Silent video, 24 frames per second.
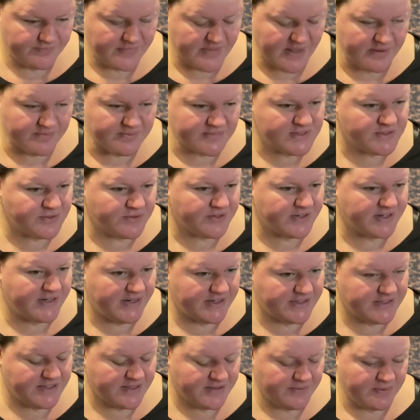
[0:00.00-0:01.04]
I'm sorry
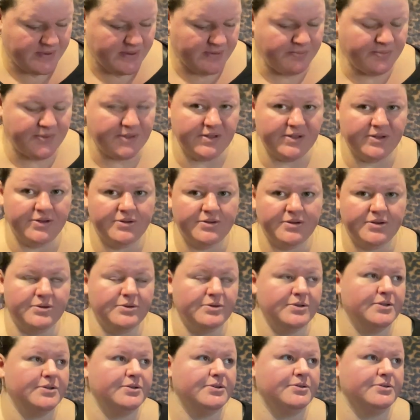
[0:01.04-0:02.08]
to the people who go
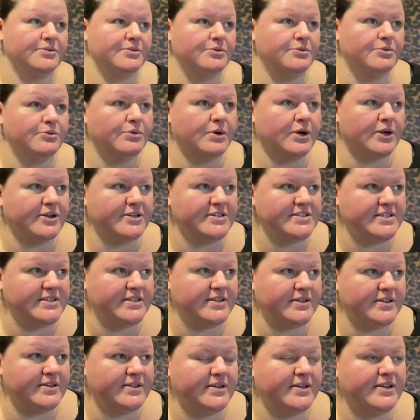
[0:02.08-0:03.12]
through worse
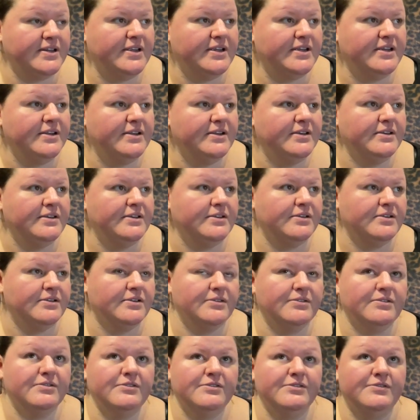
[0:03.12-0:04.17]
and
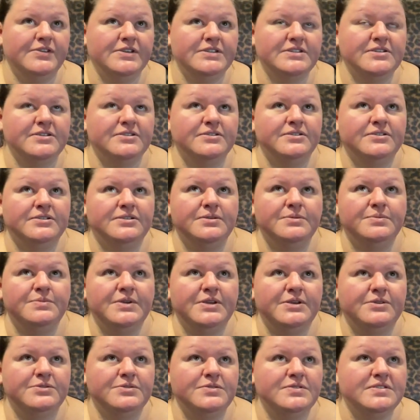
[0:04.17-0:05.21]
physical
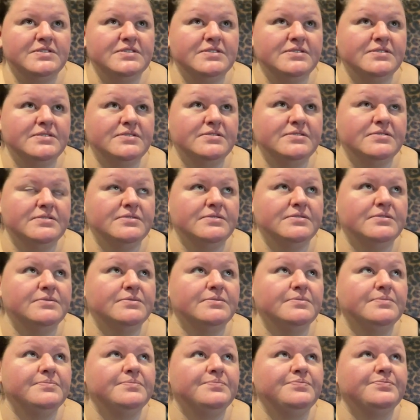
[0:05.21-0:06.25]
abuse,
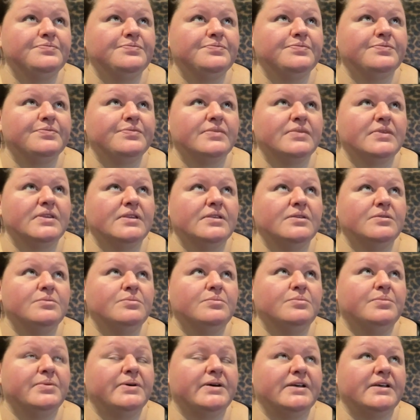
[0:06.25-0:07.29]

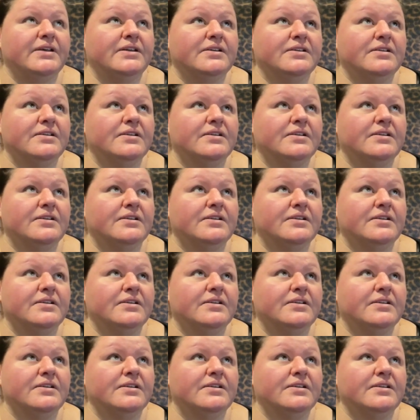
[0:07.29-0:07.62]
but